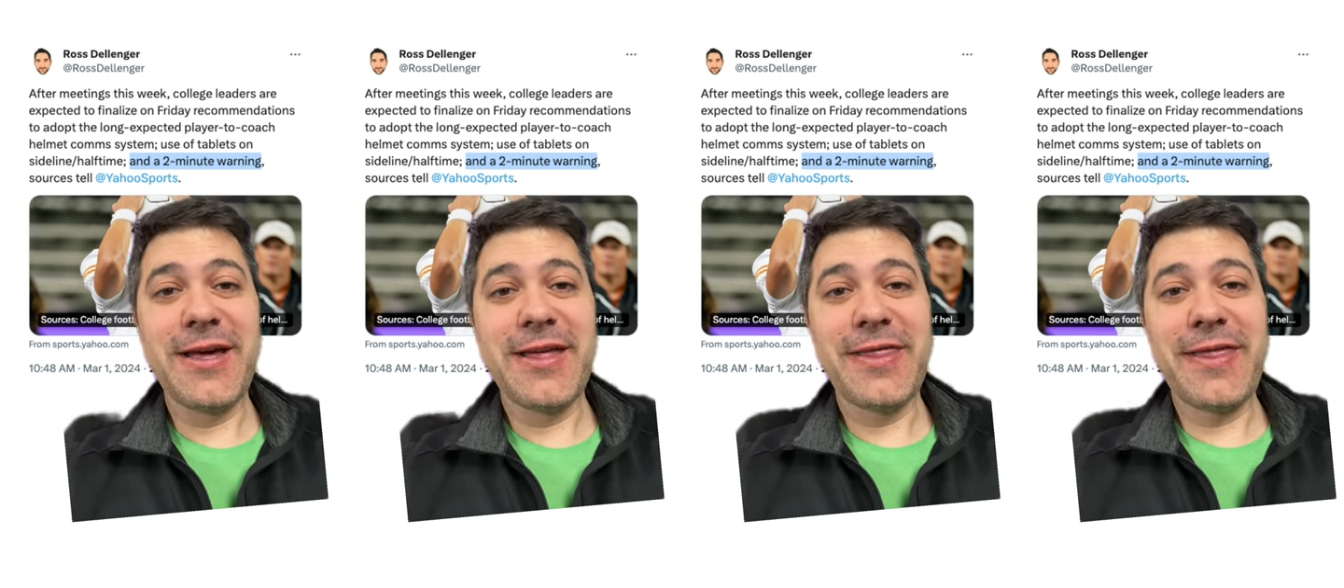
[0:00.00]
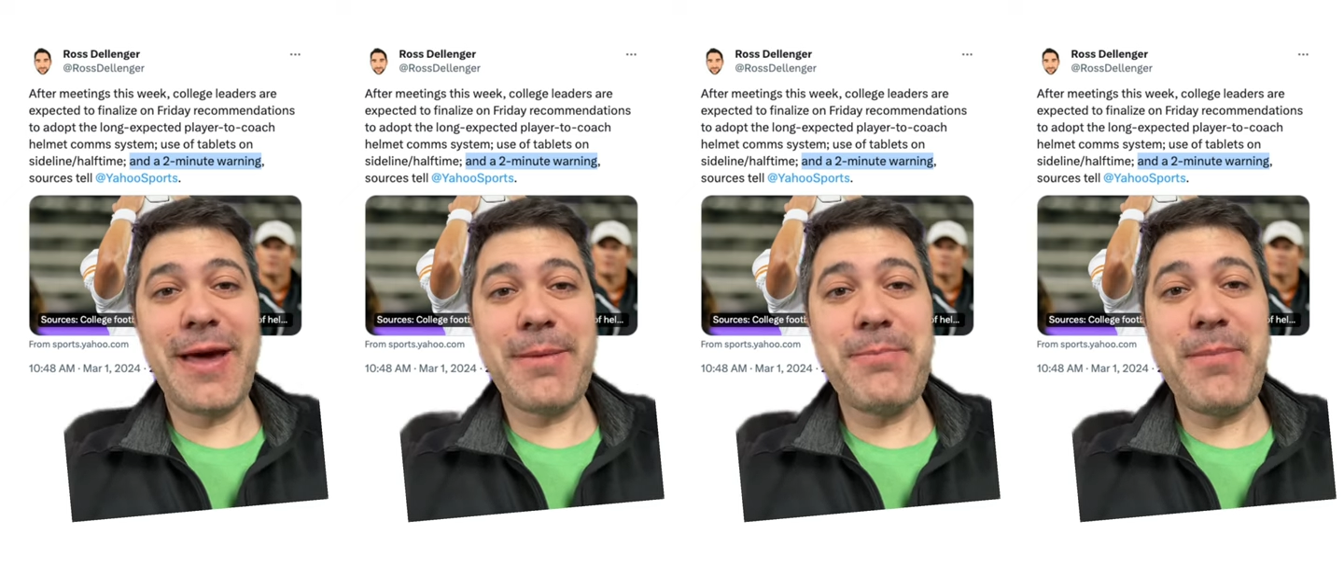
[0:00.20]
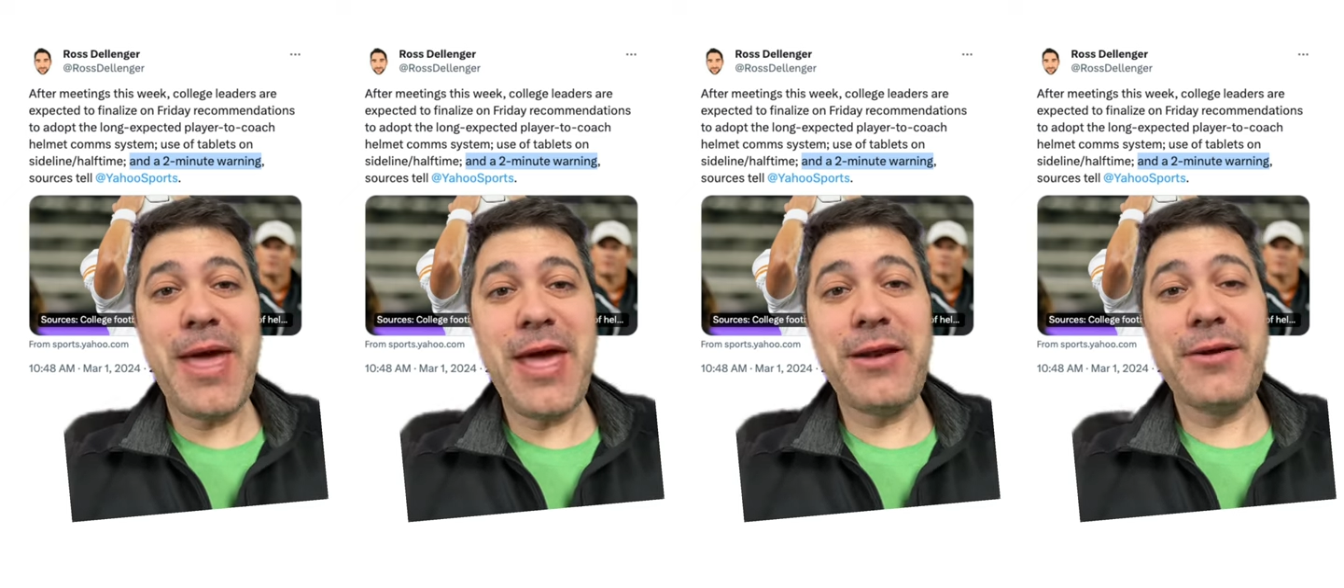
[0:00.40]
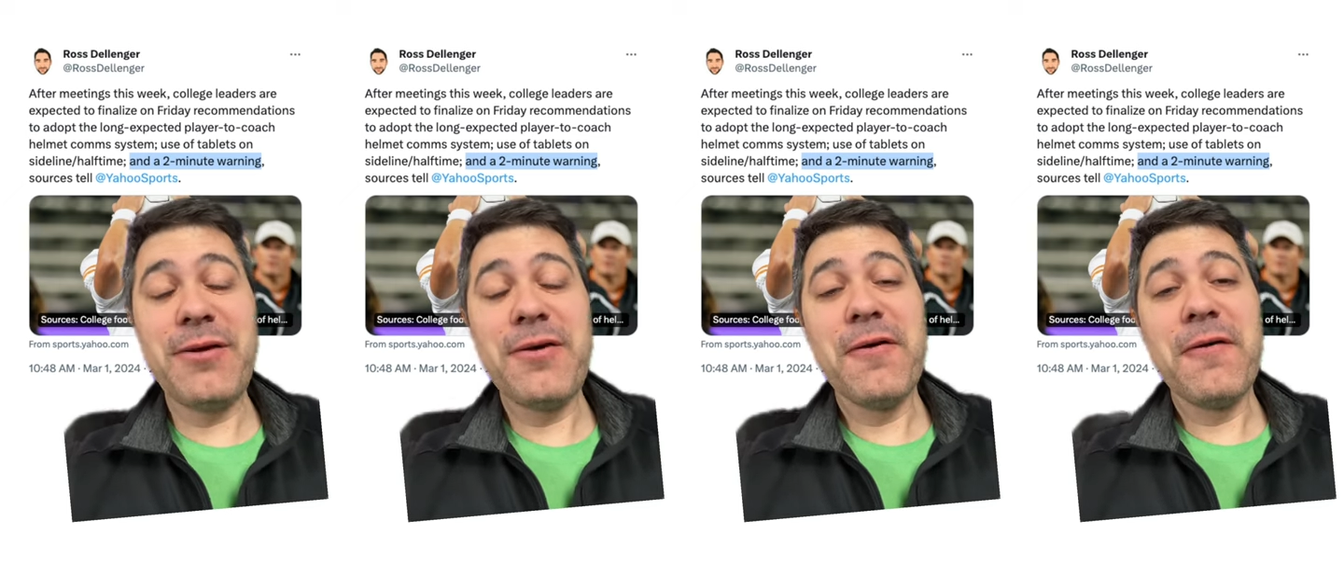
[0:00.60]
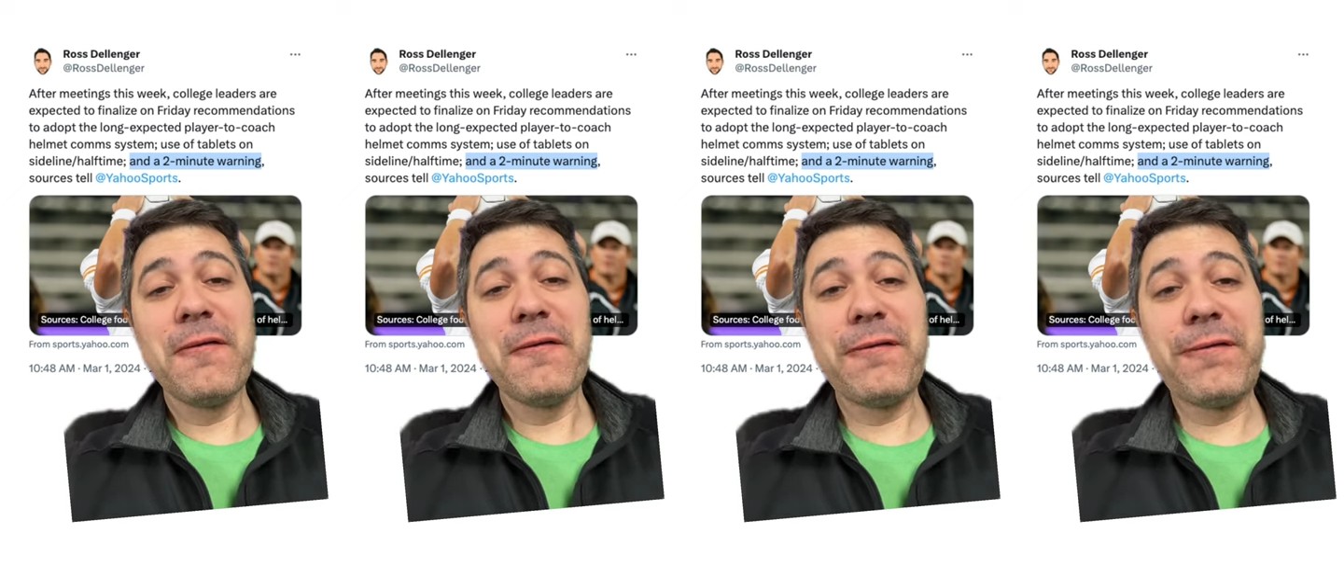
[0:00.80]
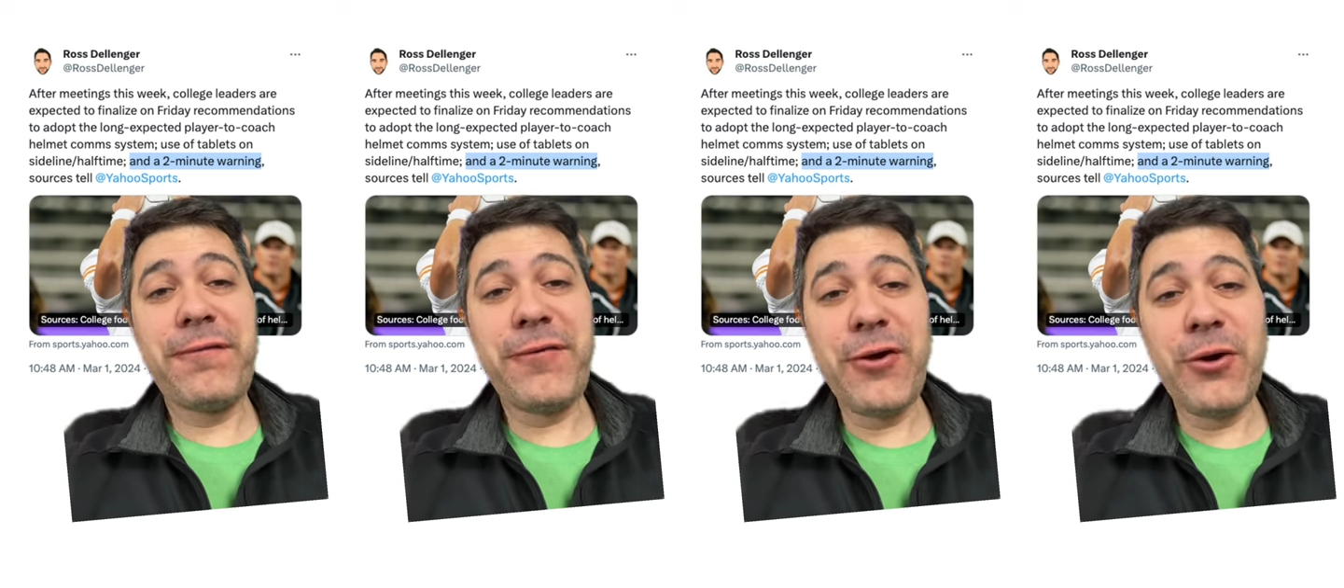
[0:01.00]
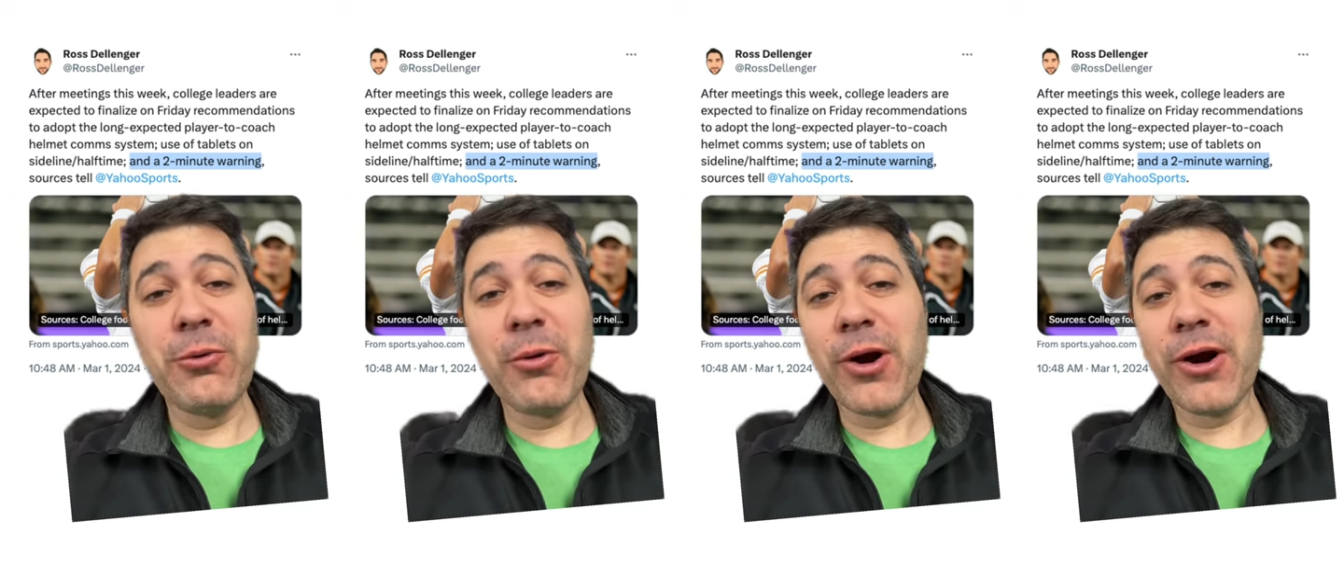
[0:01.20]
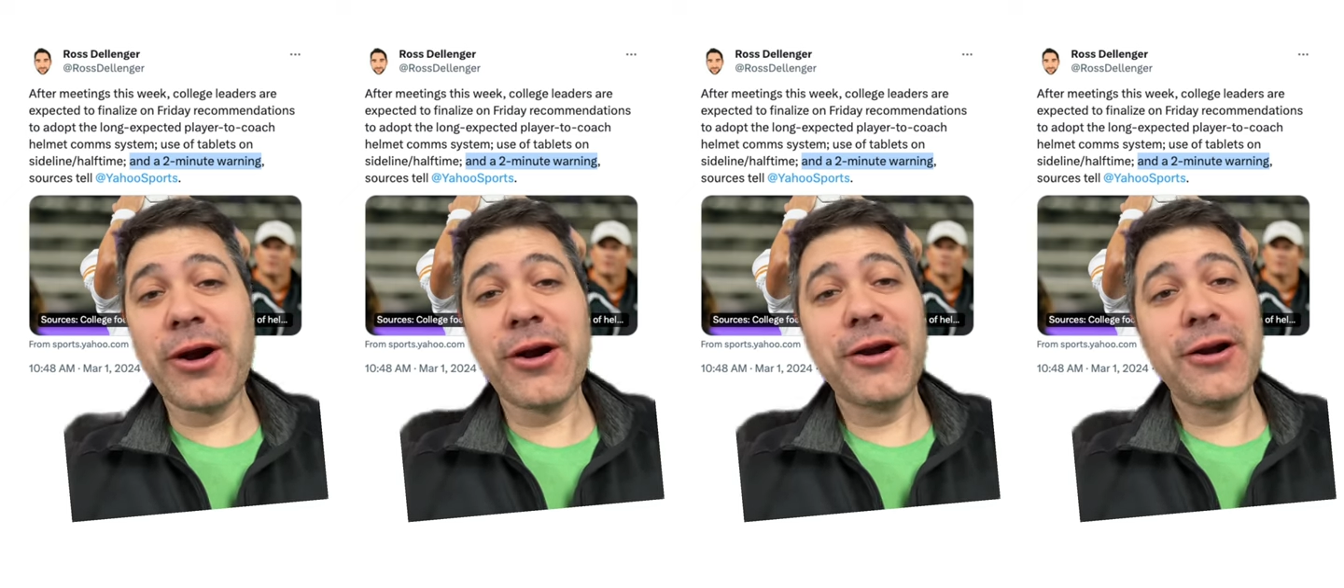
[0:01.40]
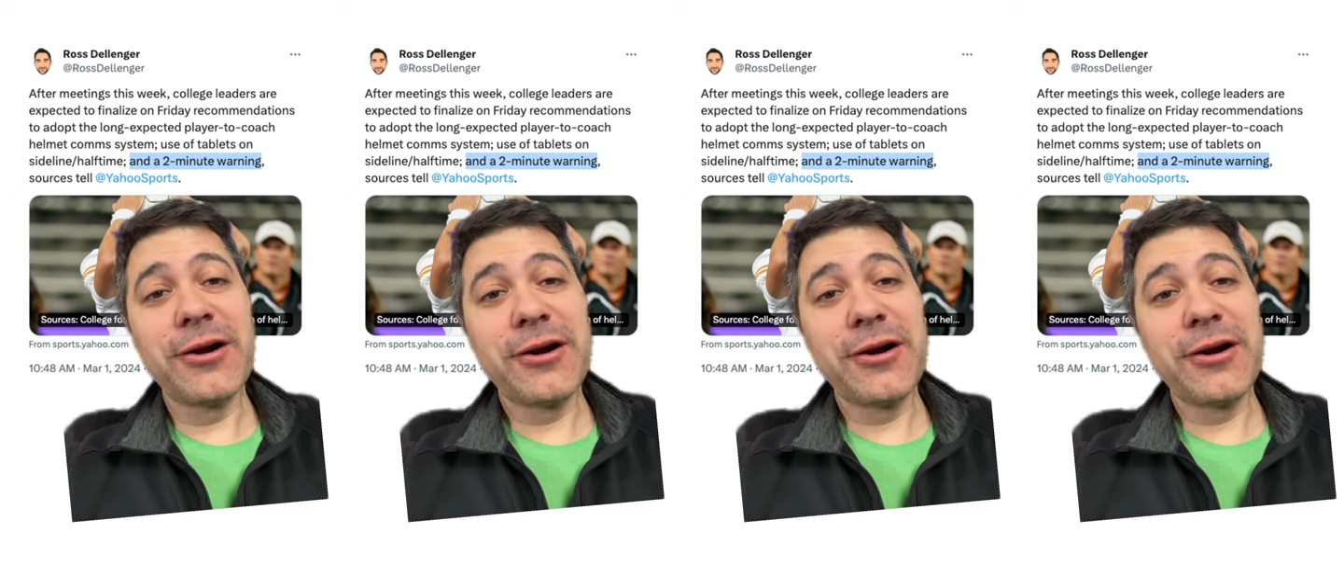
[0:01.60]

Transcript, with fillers: that meant fewer